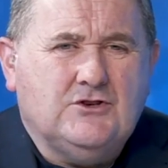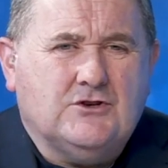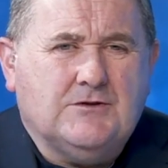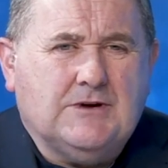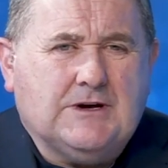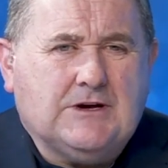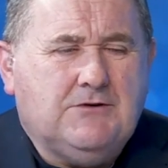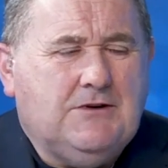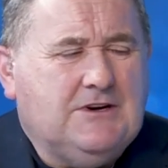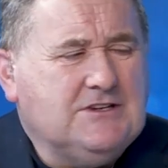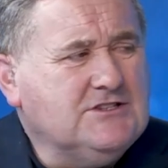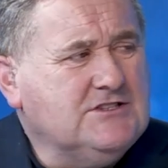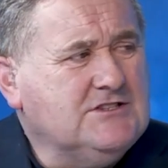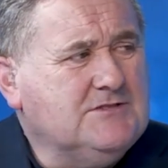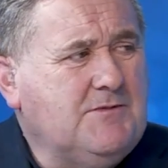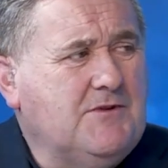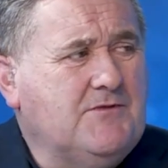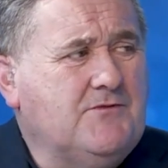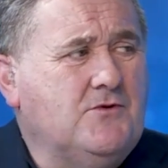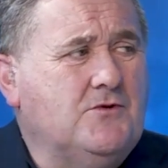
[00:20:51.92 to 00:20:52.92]
Two quick
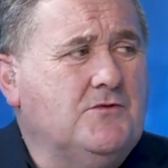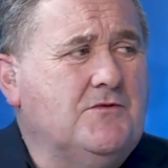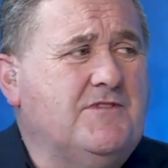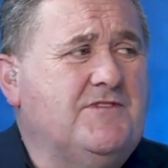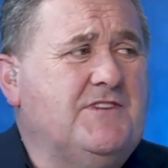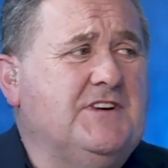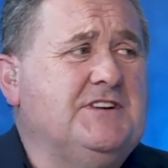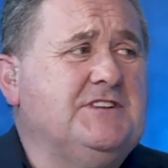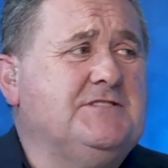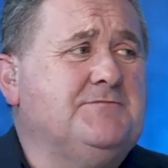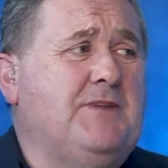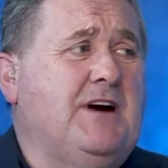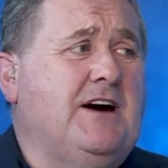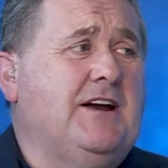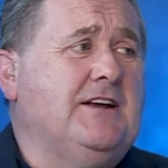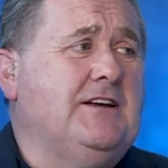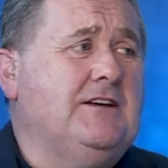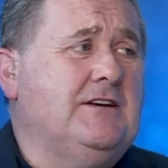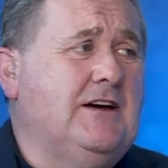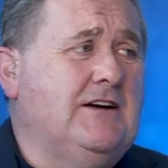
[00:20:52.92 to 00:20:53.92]
questions before we finish.
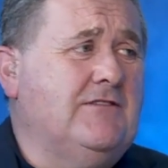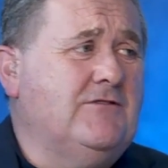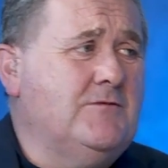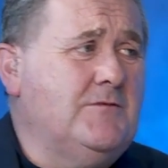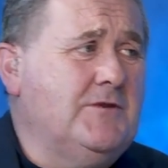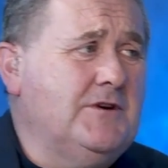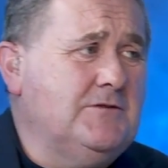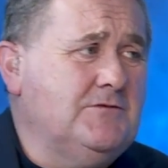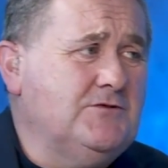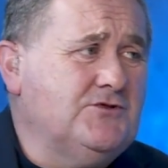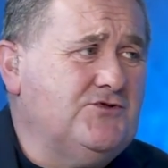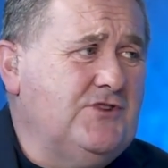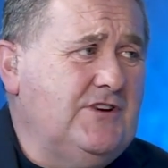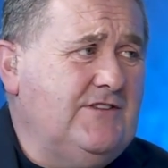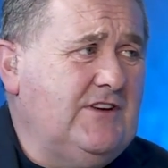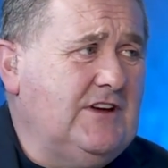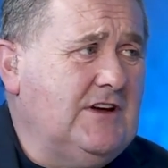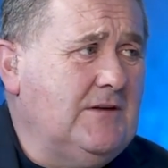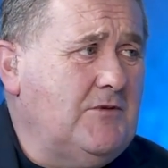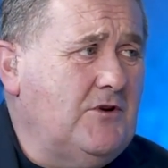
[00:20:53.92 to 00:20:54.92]
Barry, everybody was
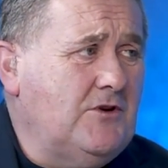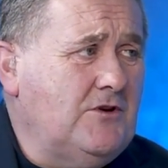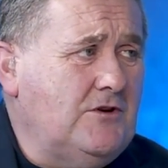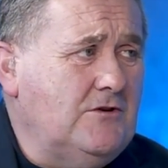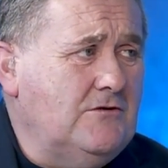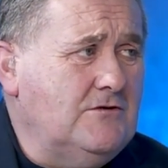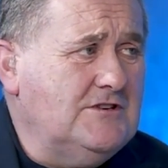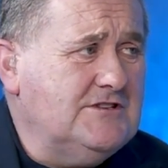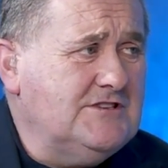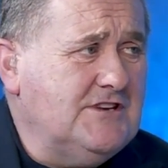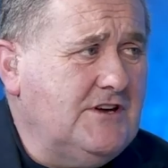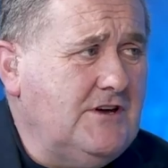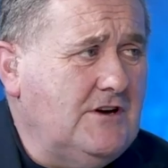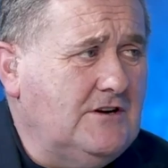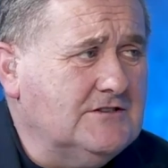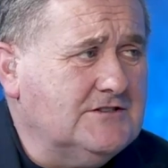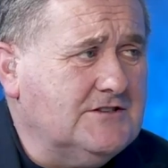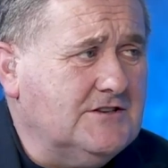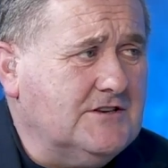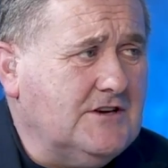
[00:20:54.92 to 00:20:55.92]
raving about you as a
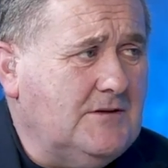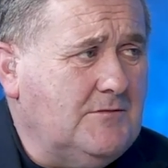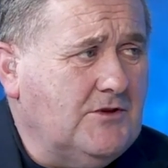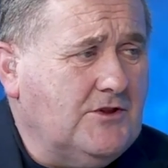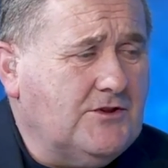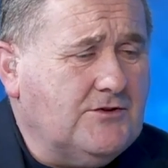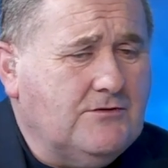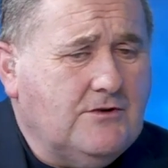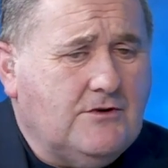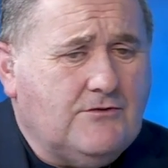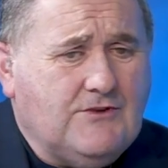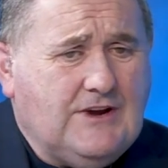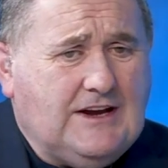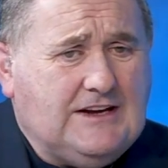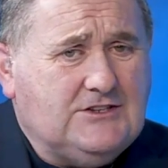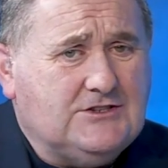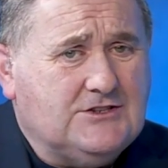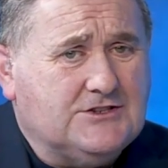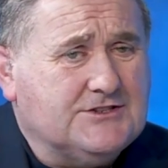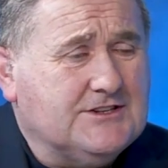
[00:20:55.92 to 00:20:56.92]
youngster coming through at
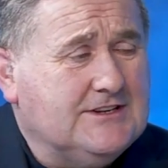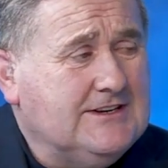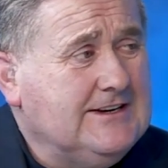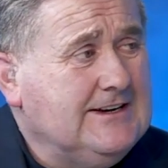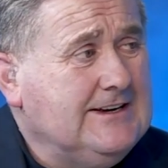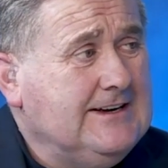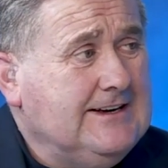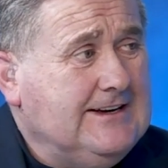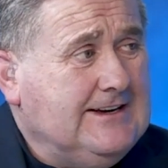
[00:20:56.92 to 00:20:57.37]
Rangers.